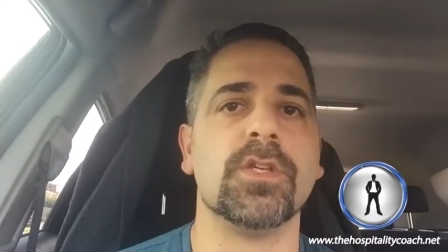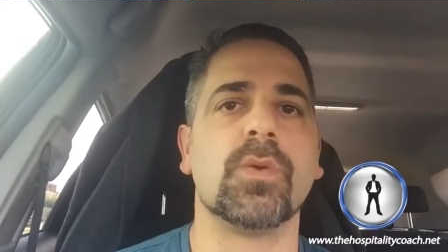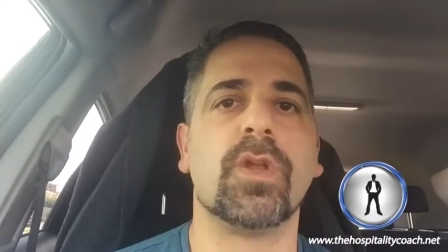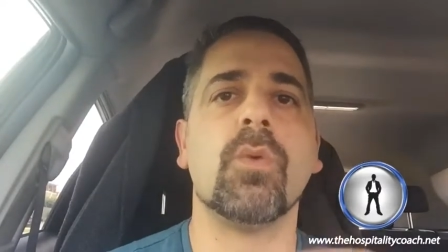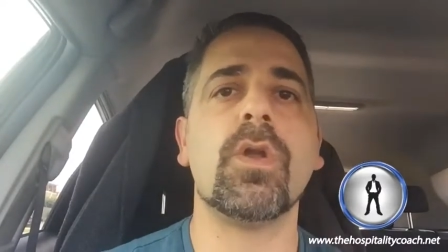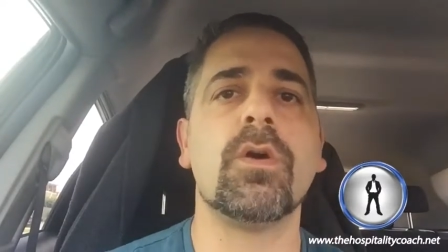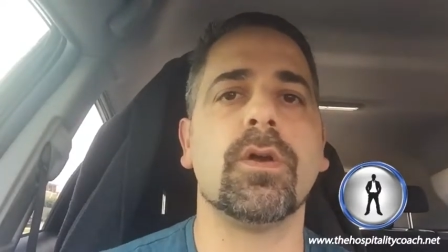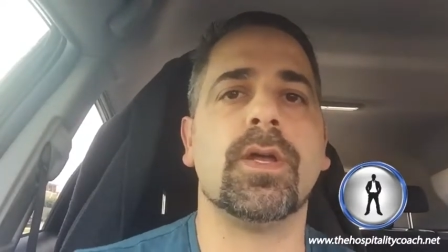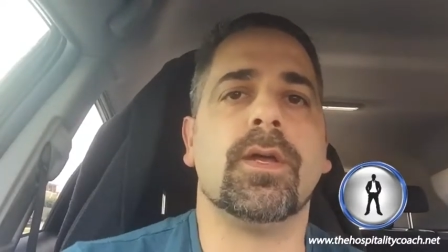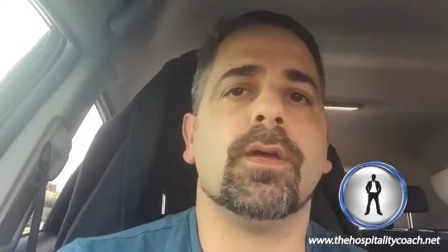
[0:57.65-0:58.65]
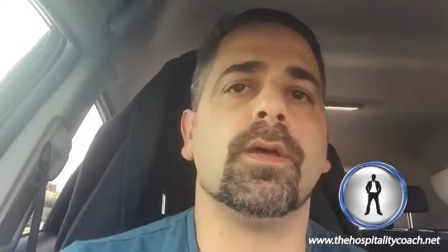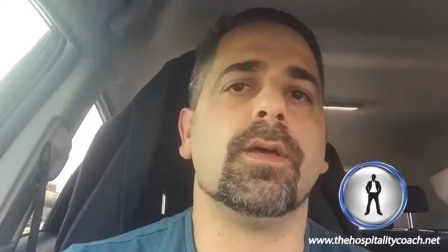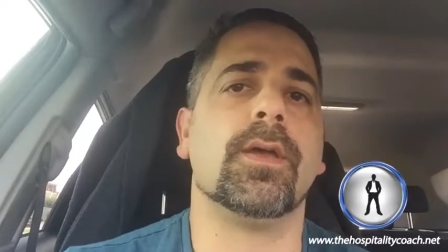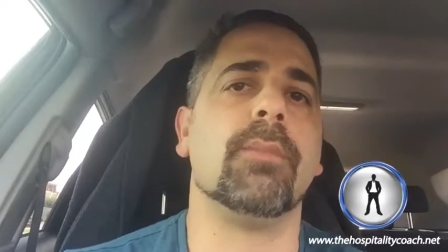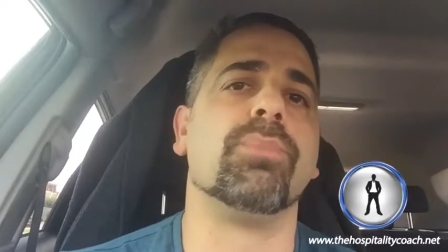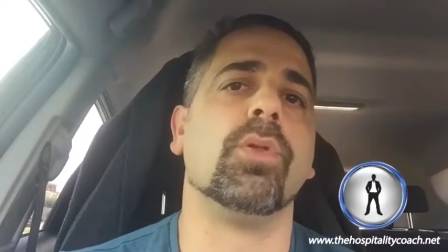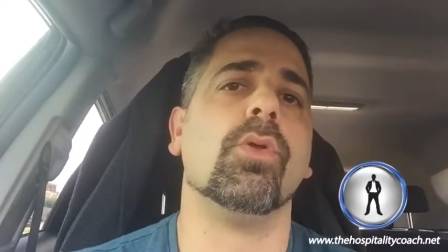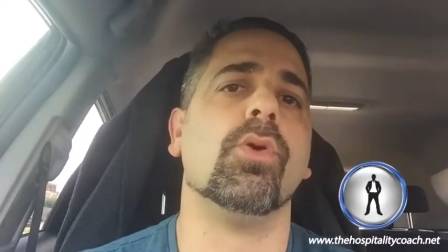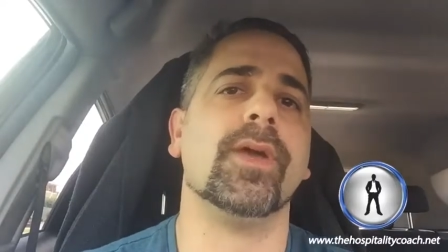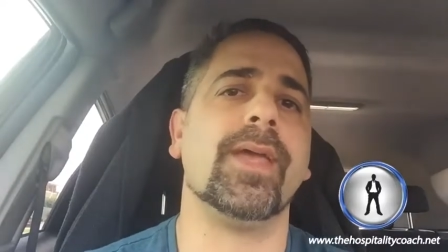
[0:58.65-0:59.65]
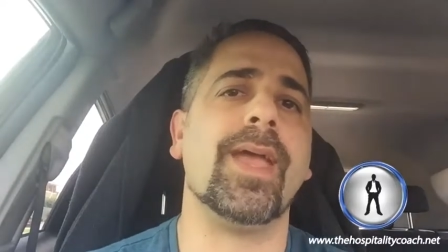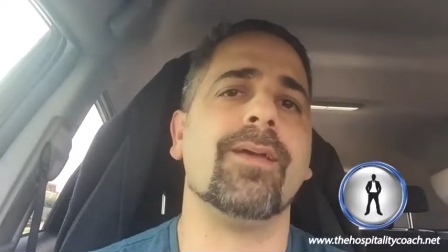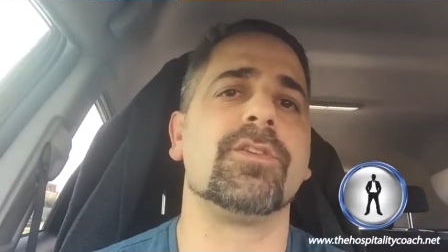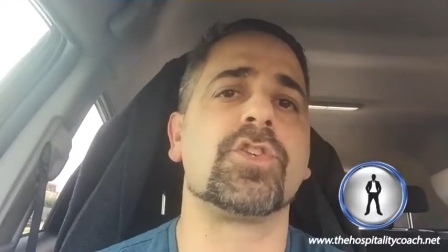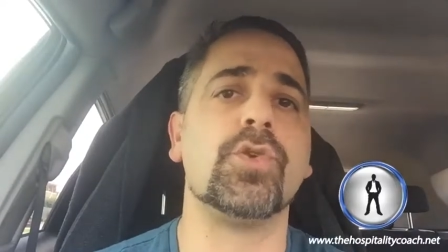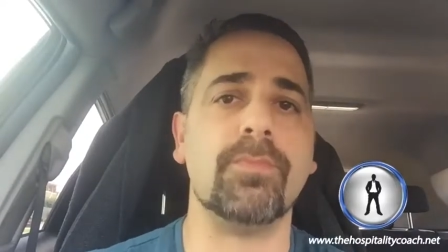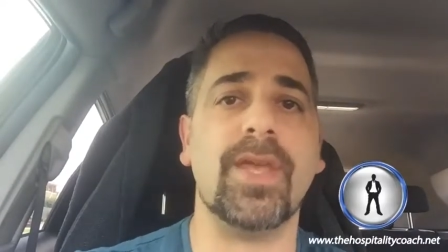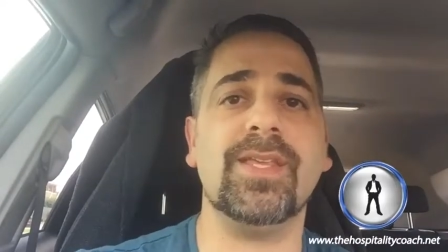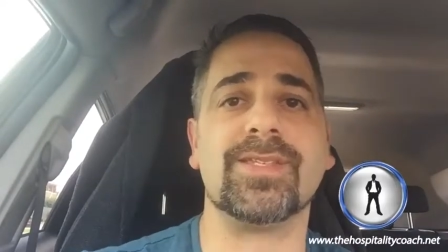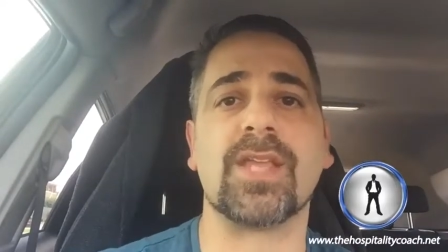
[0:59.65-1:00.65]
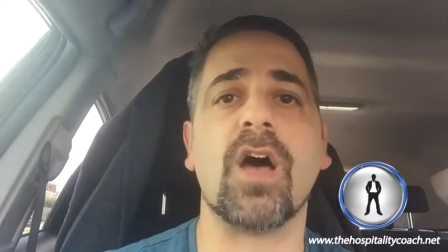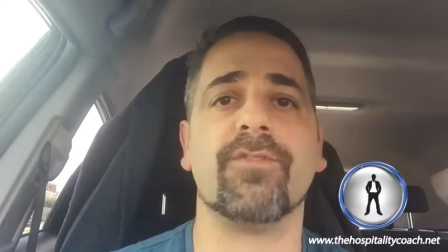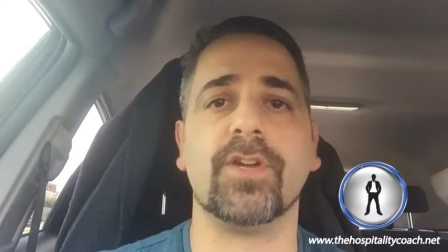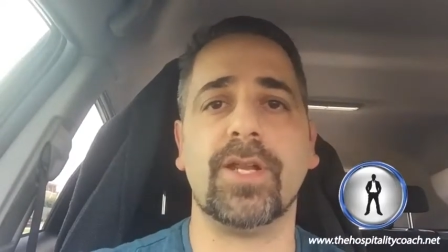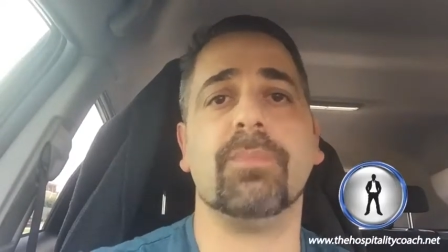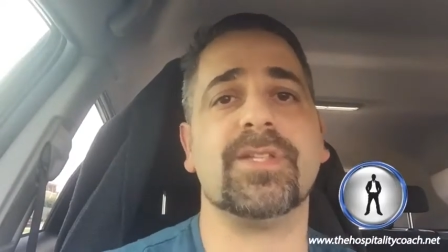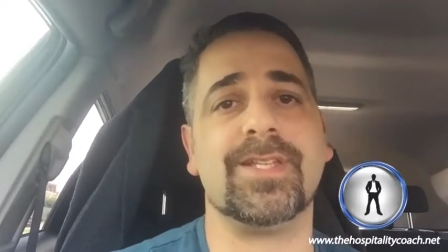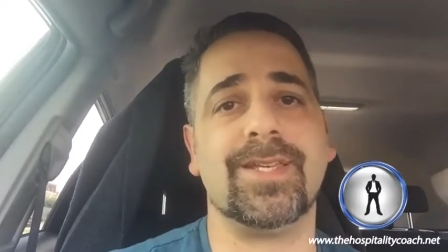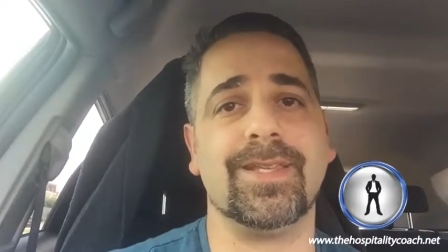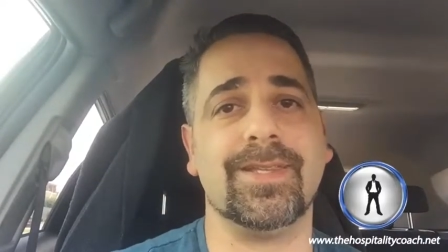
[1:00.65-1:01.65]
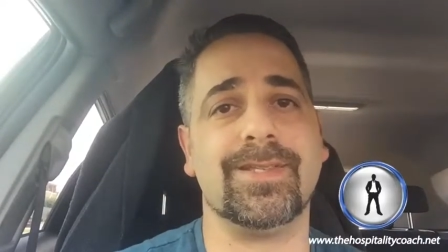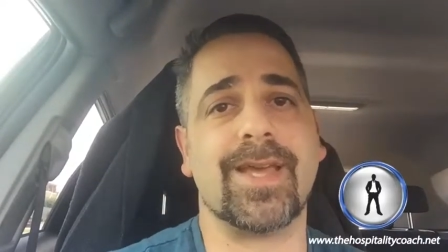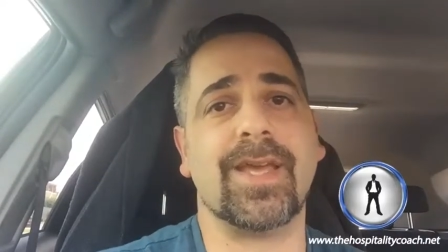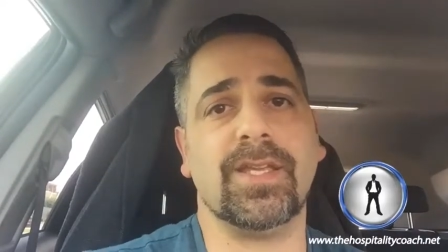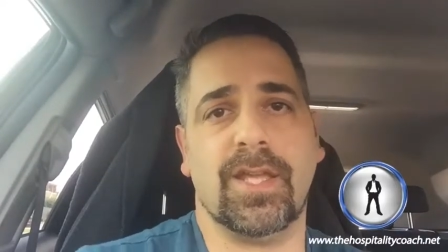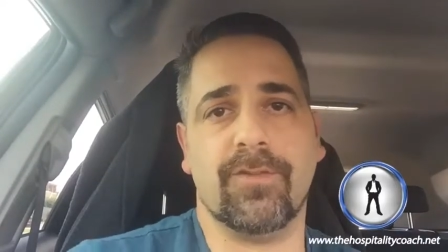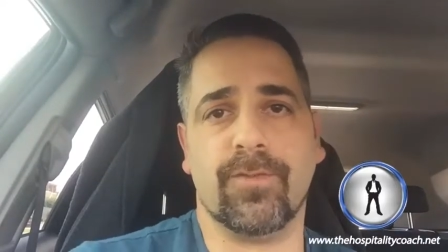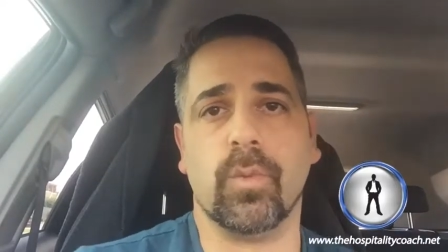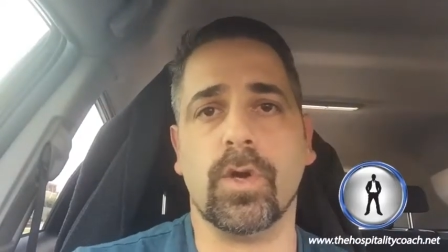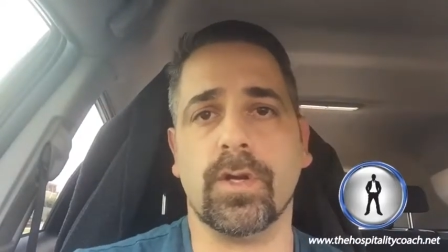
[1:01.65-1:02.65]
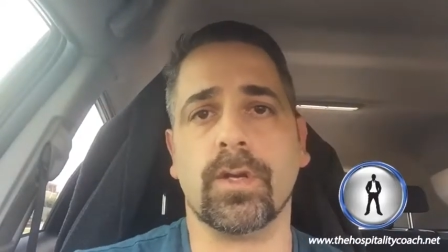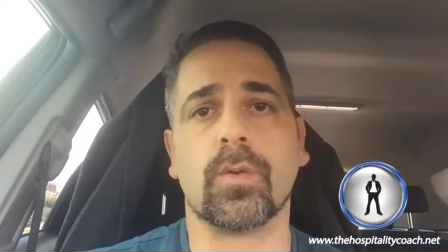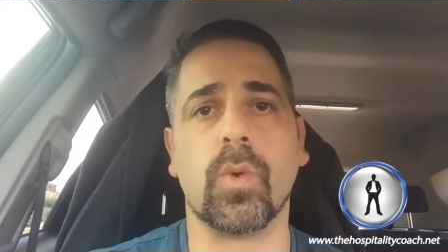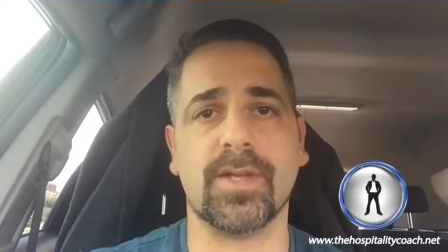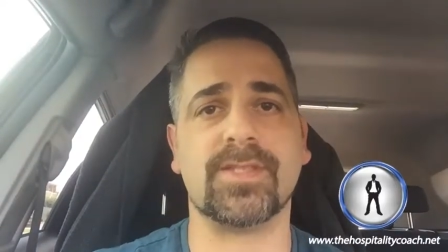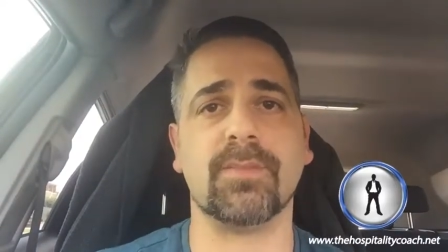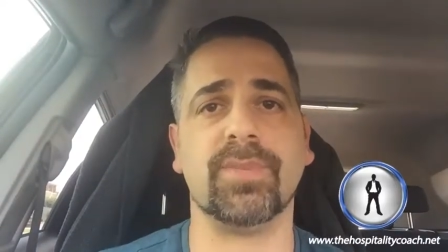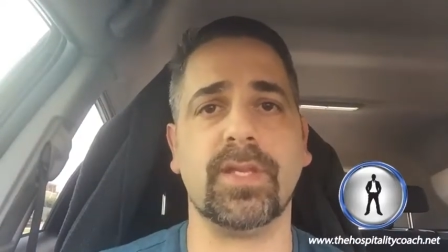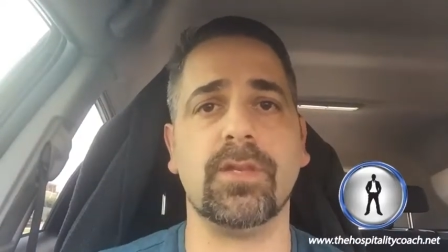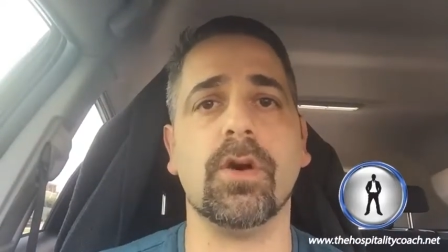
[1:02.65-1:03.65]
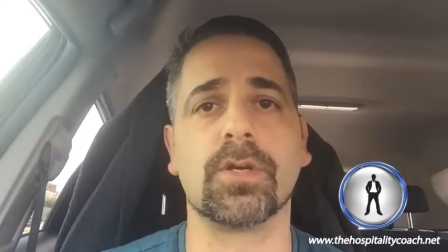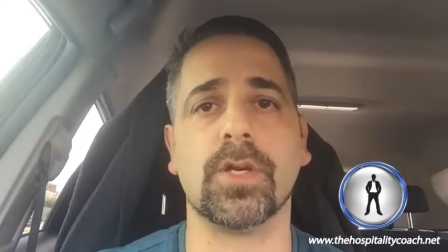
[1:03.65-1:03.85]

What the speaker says: So we don't want to employ too many staff on any particular day if we're quite simply not